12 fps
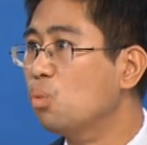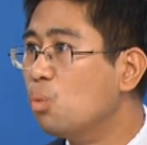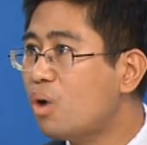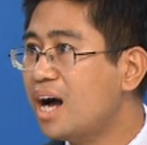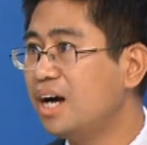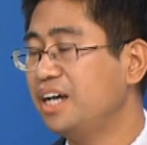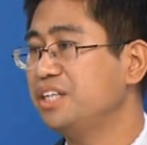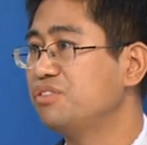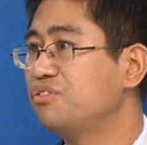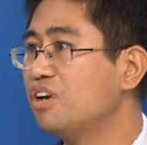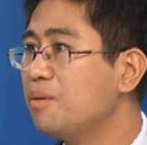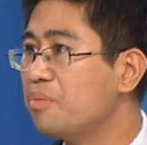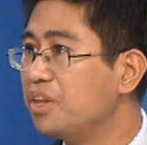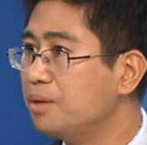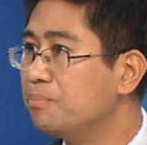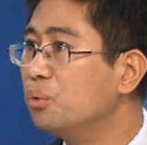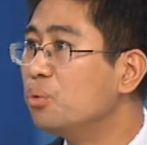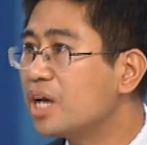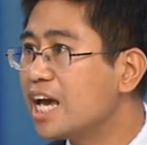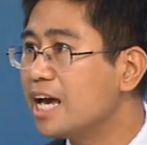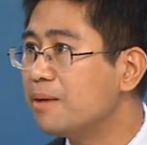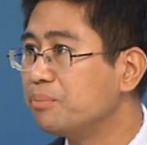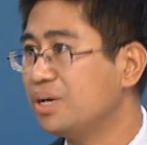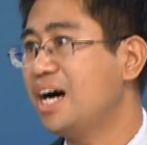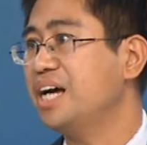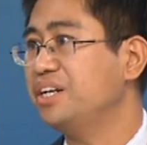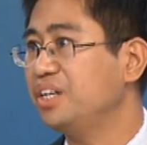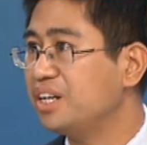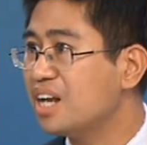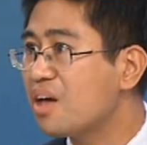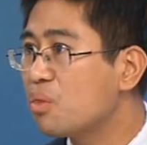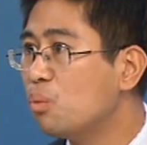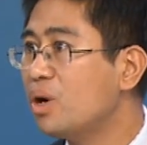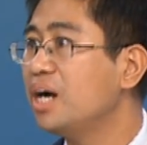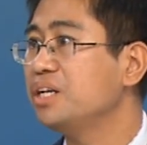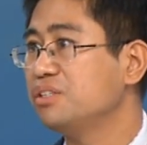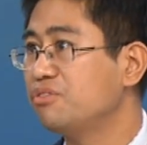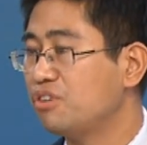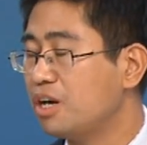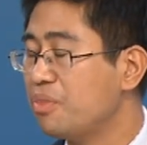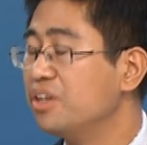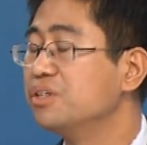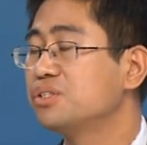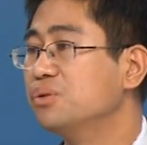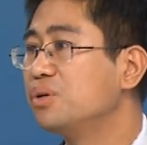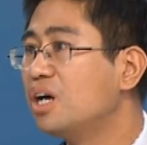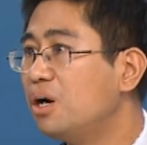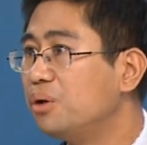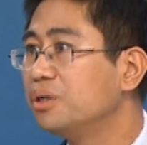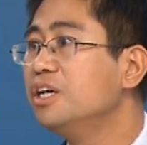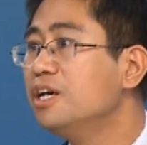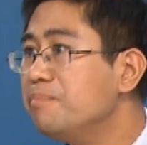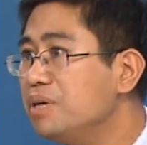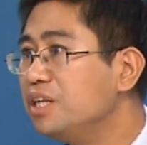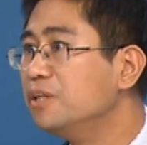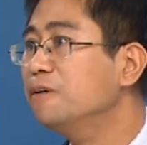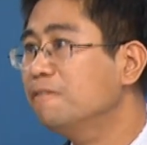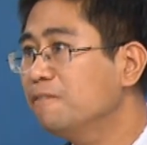One is from the blue camp, and another one is from the so-called middle